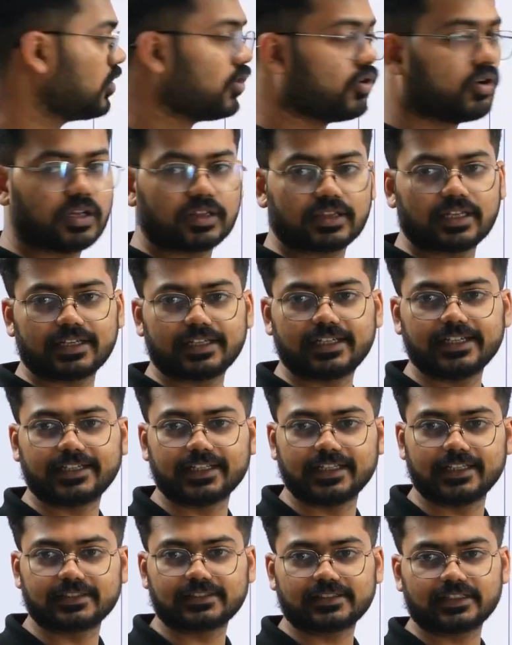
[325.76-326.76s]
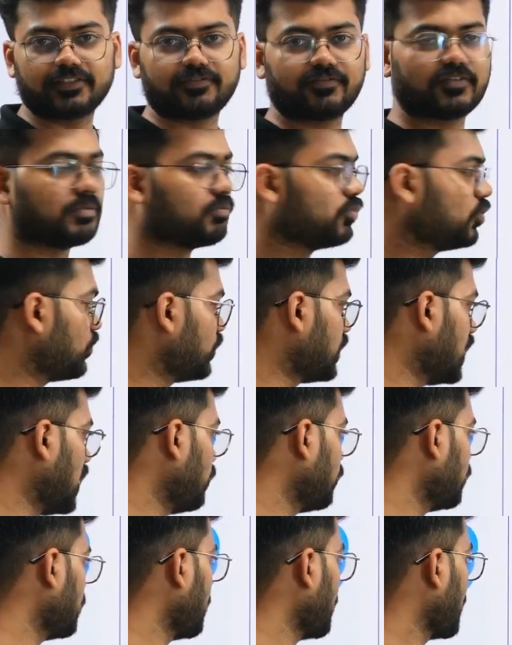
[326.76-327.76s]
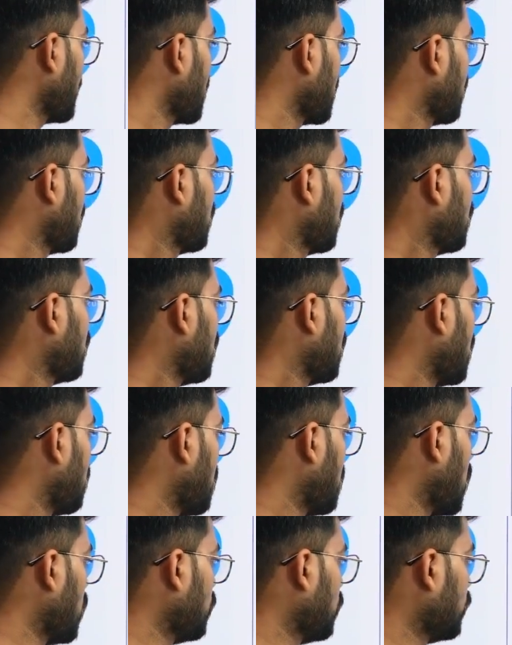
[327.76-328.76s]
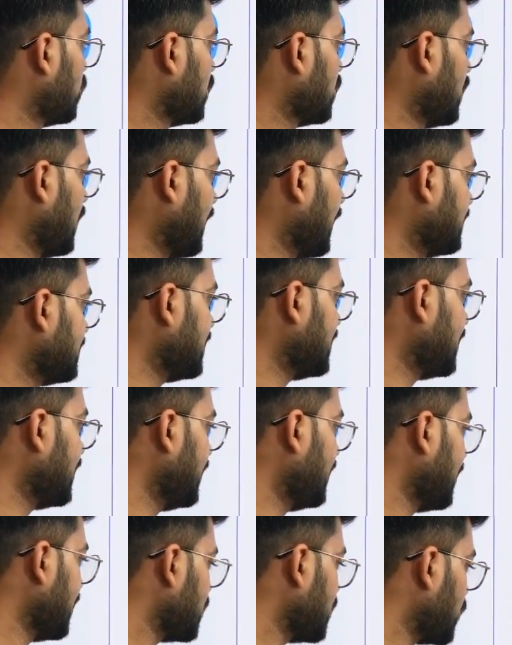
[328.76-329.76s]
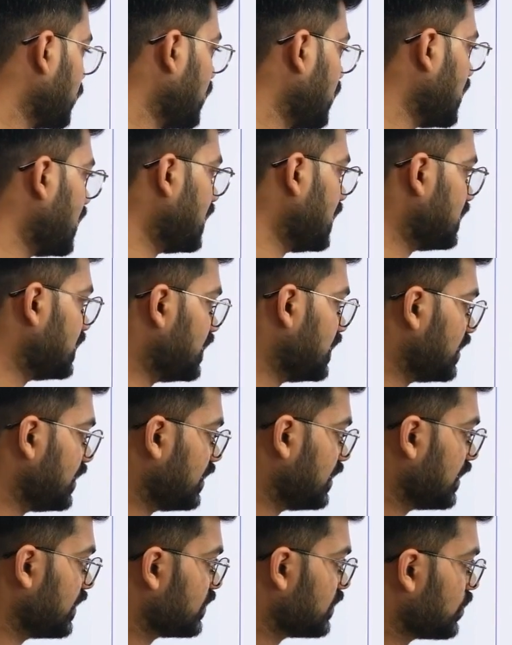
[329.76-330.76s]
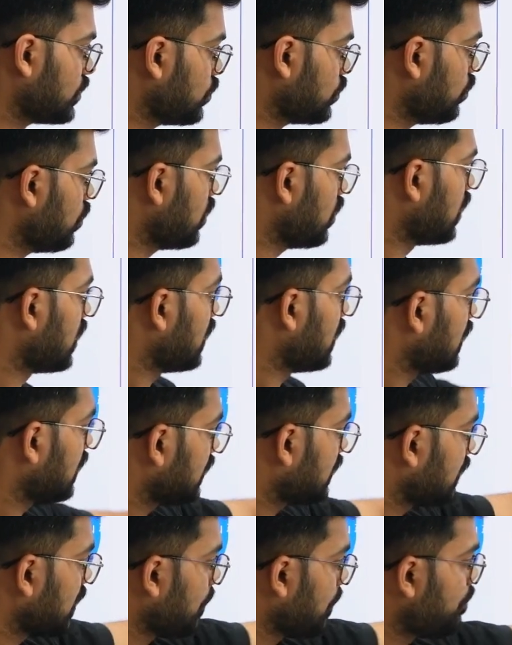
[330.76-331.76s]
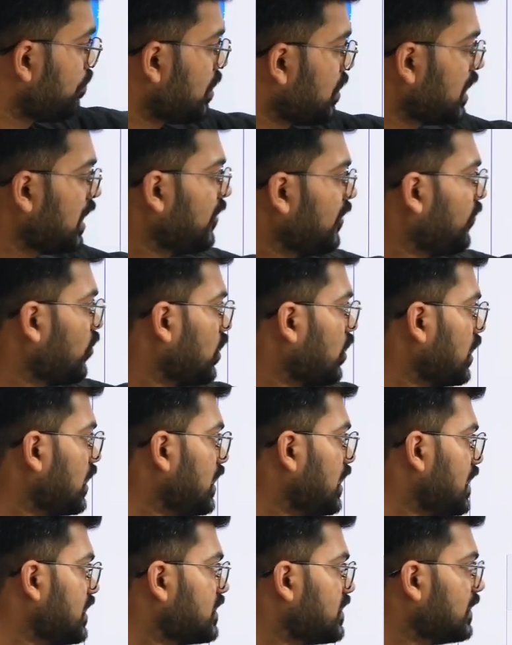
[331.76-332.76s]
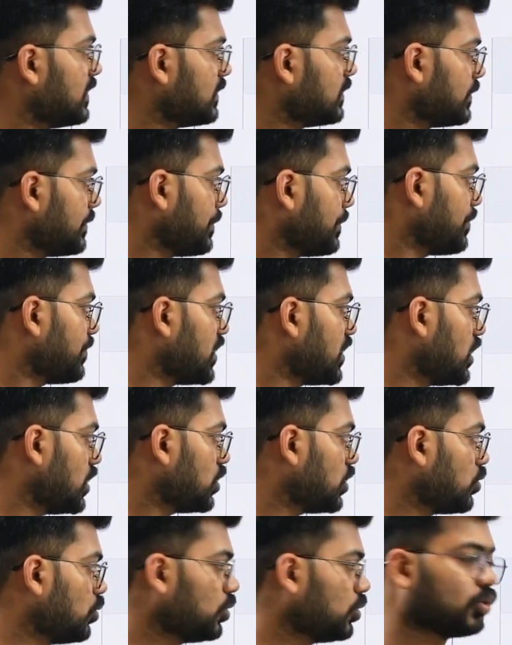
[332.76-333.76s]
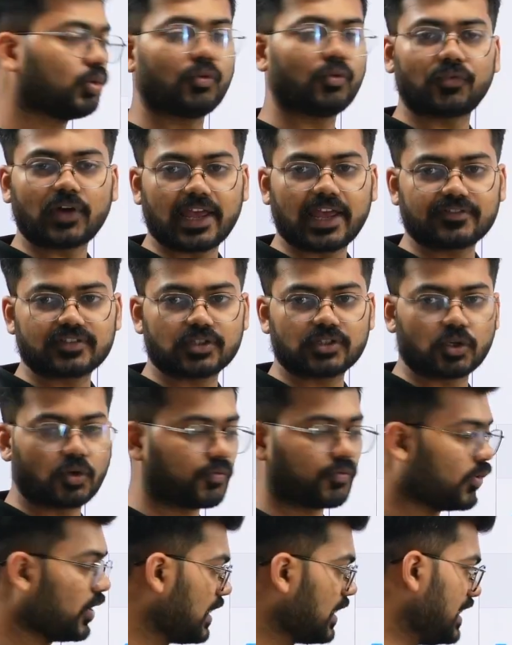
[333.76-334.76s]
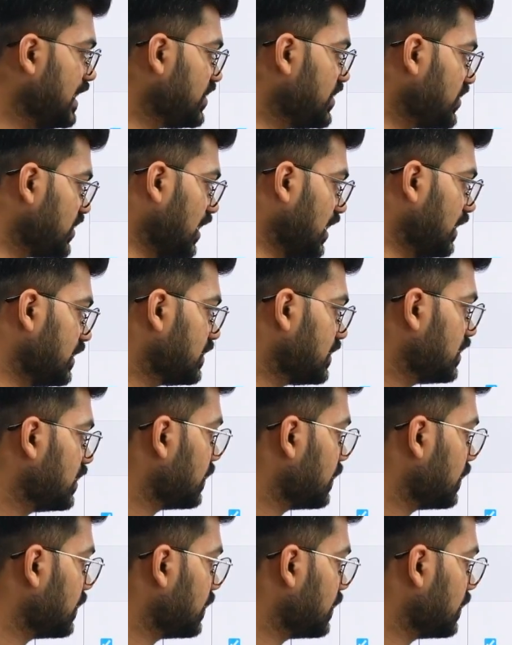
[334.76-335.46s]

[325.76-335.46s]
all the details. If we move down about SET test 1, SET test 2, the money for each is 2250 for each test.